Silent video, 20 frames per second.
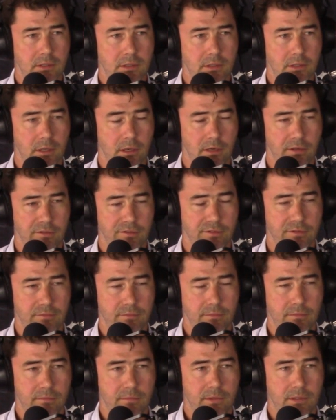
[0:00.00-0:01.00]
kind of
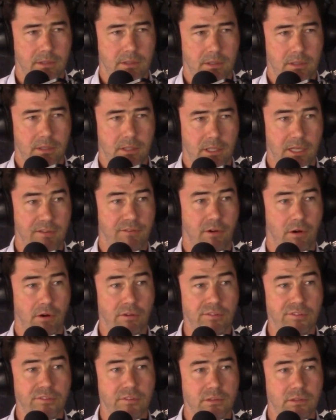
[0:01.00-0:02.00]
give
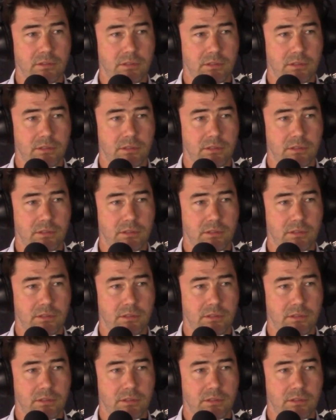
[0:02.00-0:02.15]
off